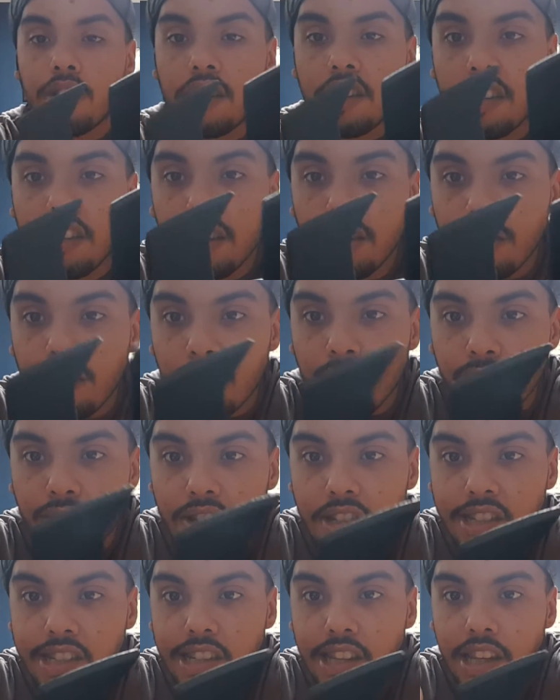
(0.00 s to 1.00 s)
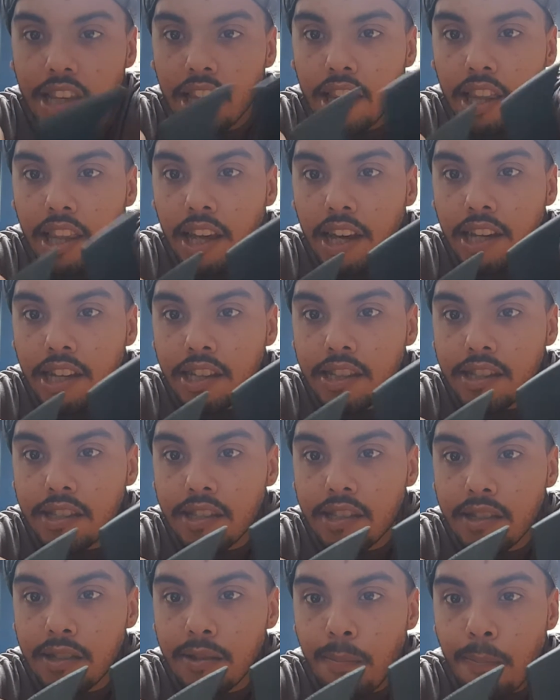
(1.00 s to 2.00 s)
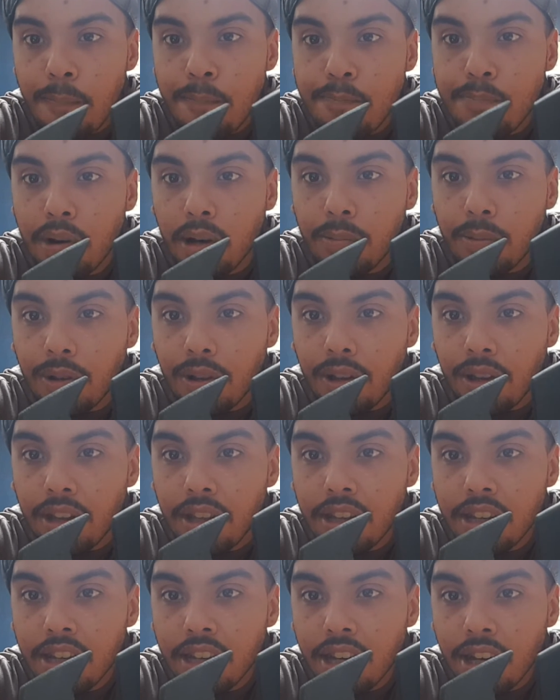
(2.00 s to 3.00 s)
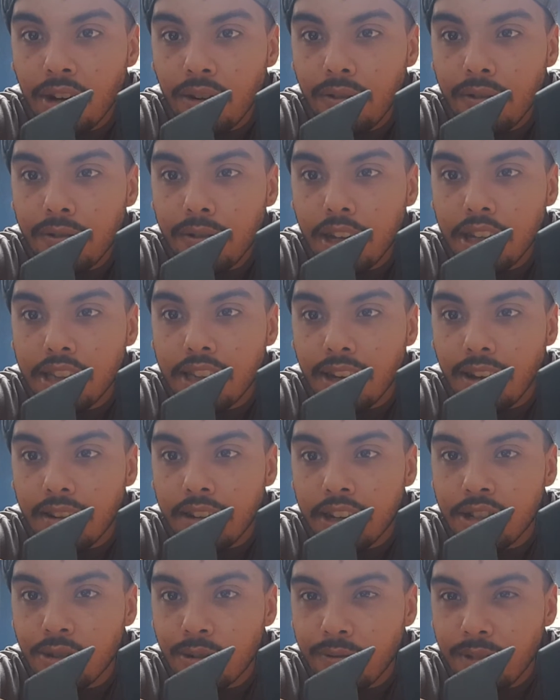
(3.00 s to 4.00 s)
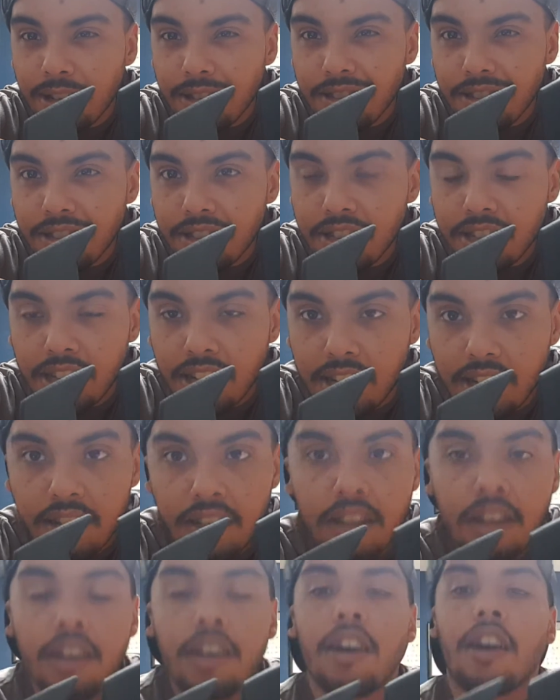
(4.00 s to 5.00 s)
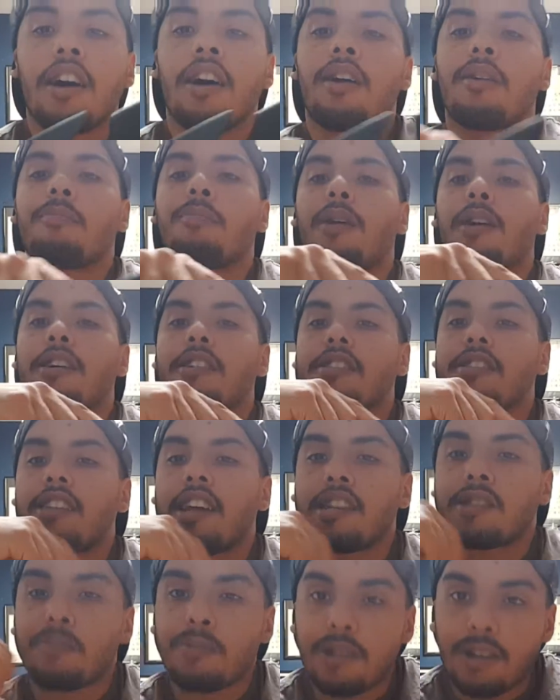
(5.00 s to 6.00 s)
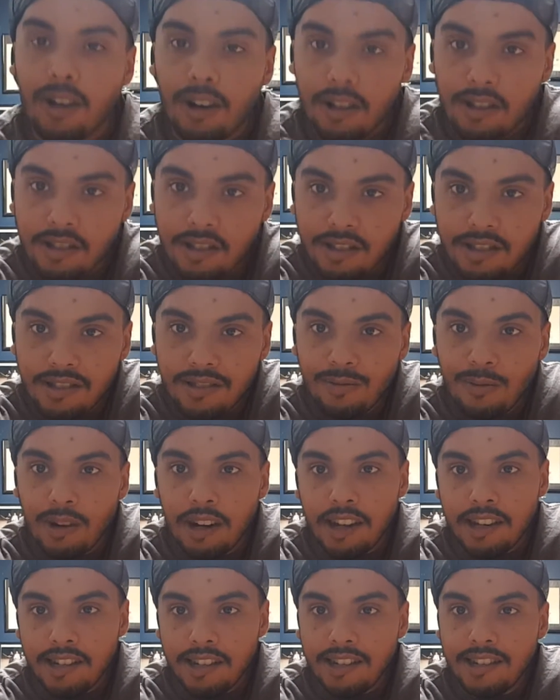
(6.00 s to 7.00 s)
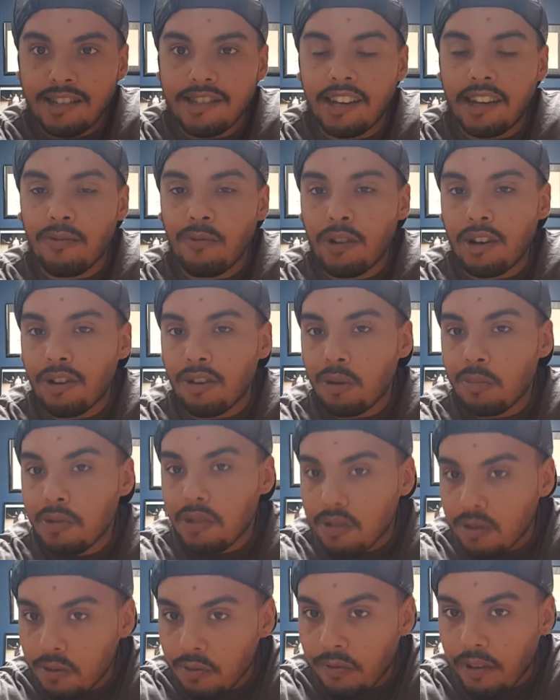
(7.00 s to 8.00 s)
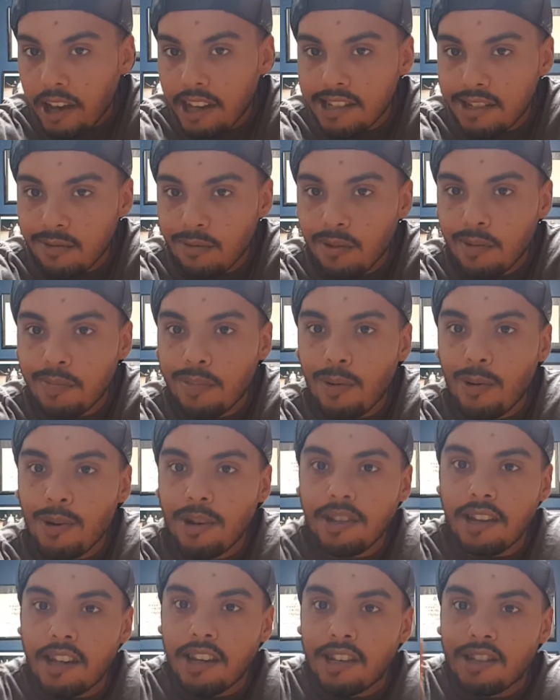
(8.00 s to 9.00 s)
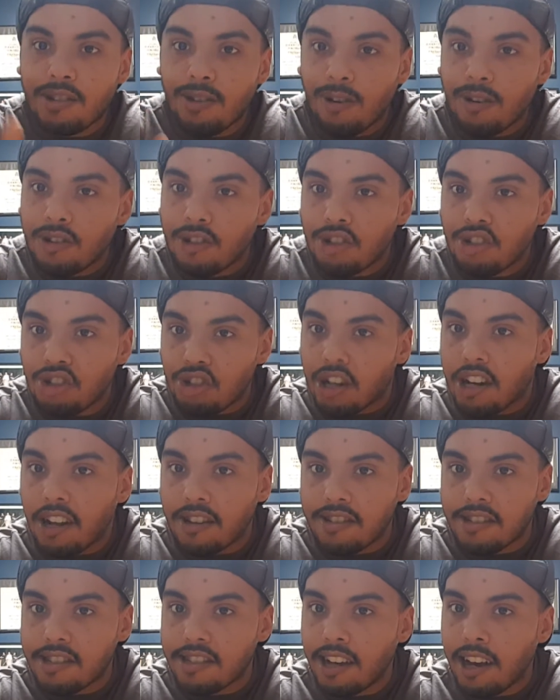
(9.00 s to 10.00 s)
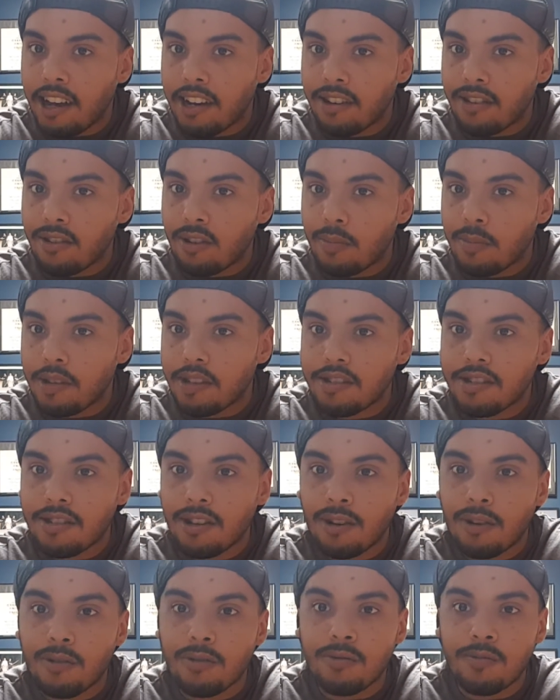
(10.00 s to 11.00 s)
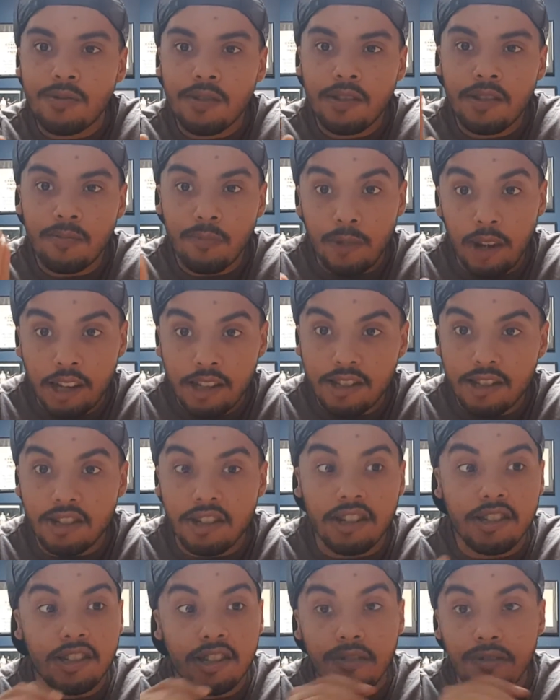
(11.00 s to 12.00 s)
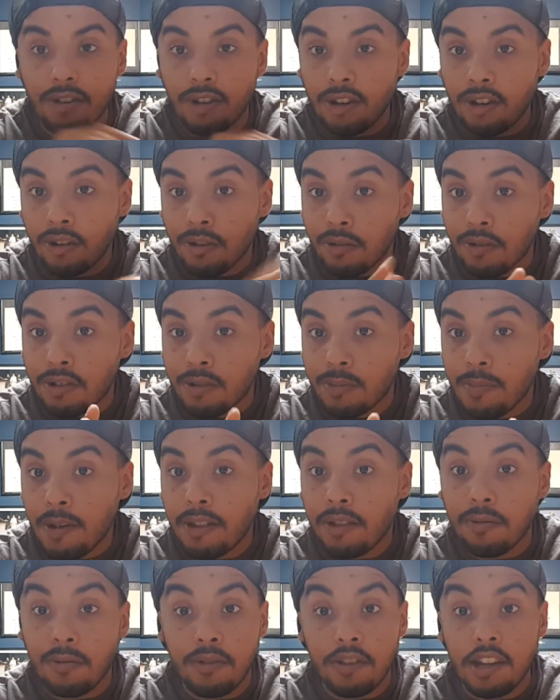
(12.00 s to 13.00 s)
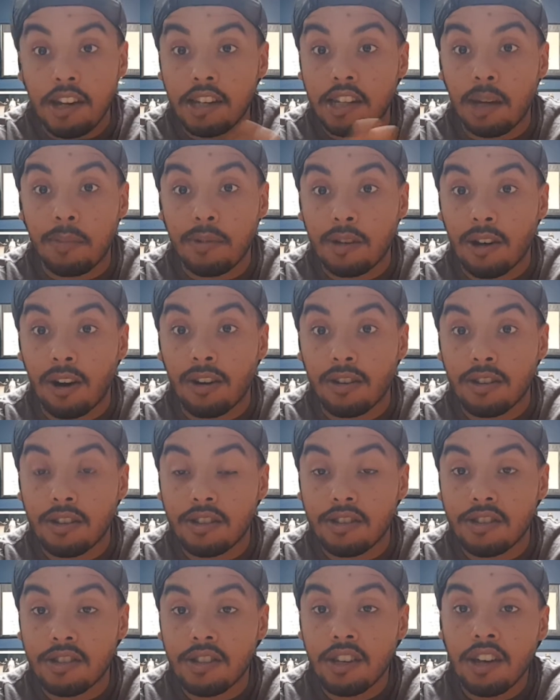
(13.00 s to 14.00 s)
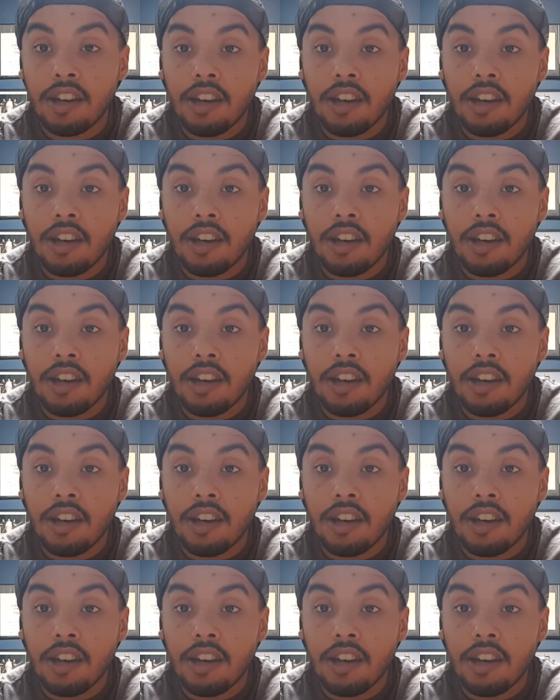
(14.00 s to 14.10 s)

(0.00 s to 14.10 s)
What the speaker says: here, there's a slight bubble right there. I'm not sure if you can see it. But that's because what I did is I went a little bit too fast at one point and started to jut out the side a little bit. So my suggestion, if you're going to do this method with any type of gauntlets,